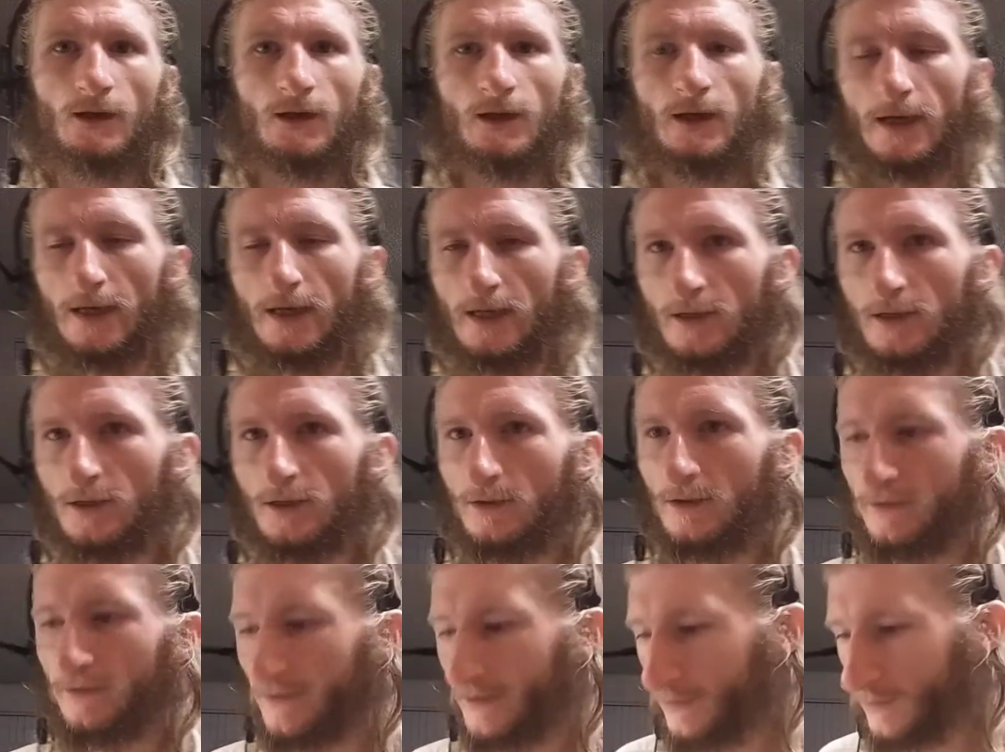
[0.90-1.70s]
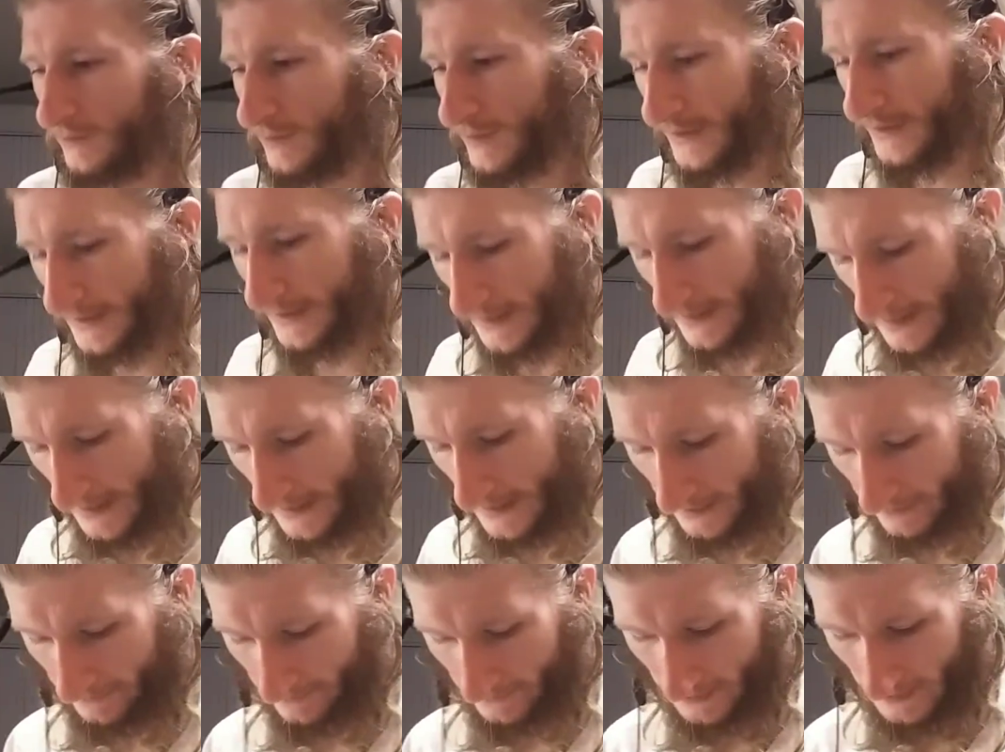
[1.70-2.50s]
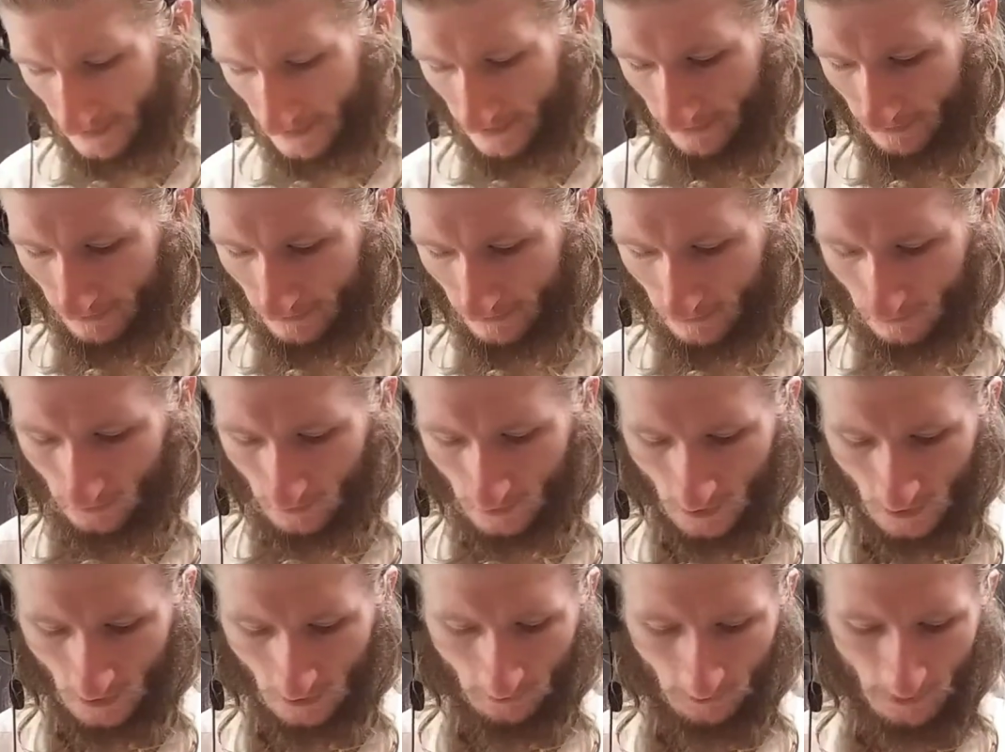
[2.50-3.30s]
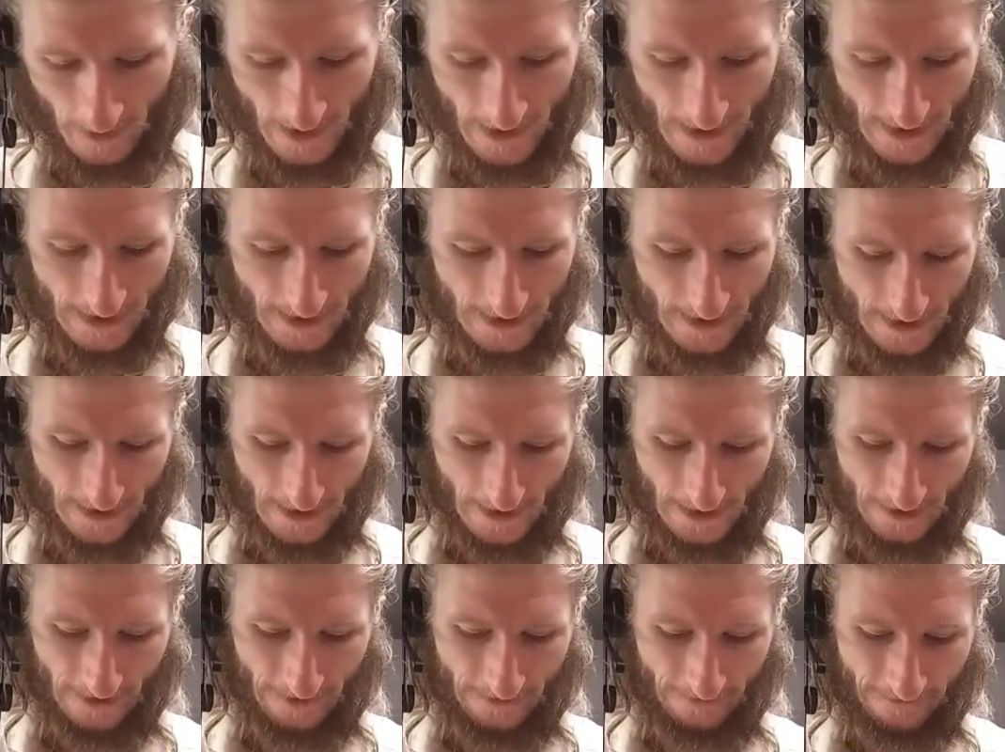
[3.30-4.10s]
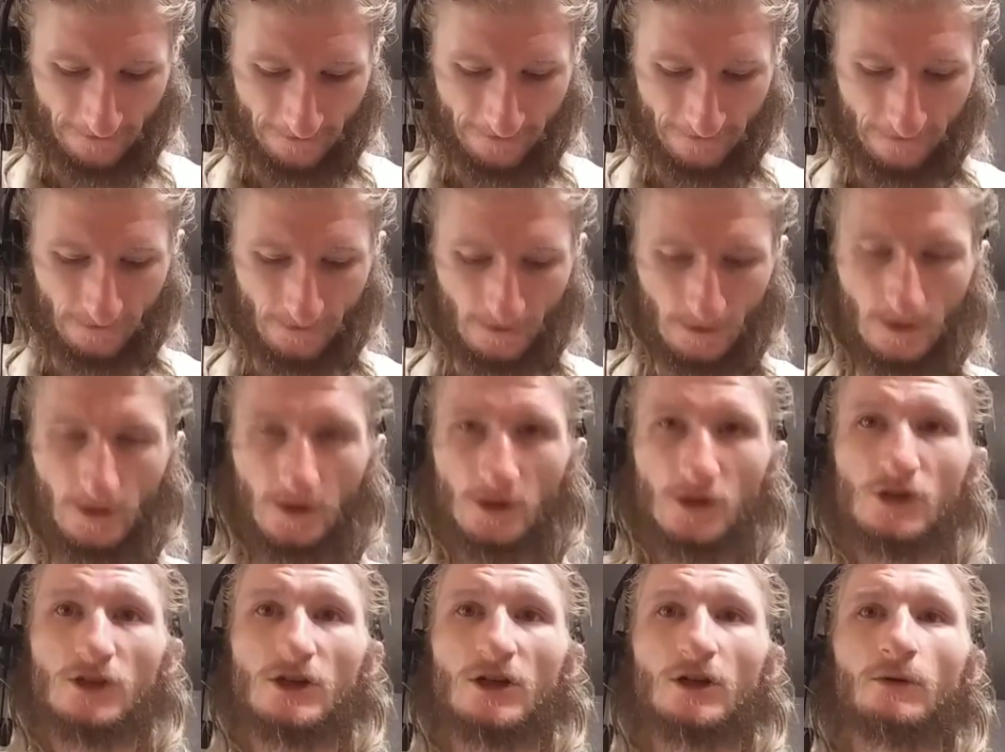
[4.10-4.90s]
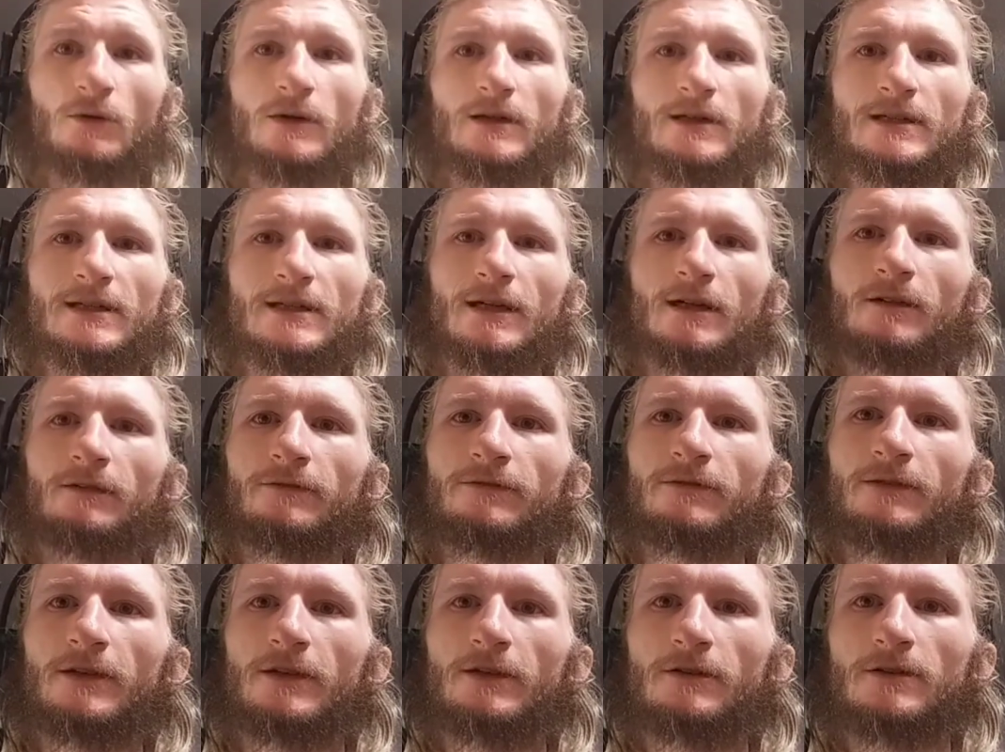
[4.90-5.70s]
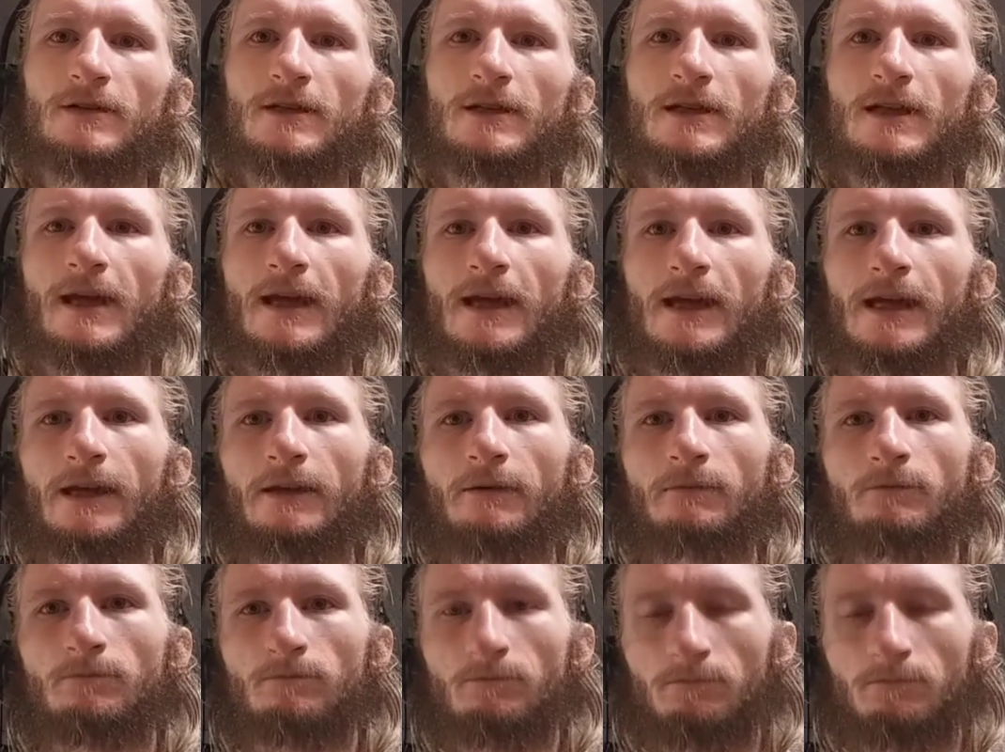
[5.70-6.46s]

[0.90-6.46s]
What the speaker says: Hello everyone, I have a little piece of show and tell for you today.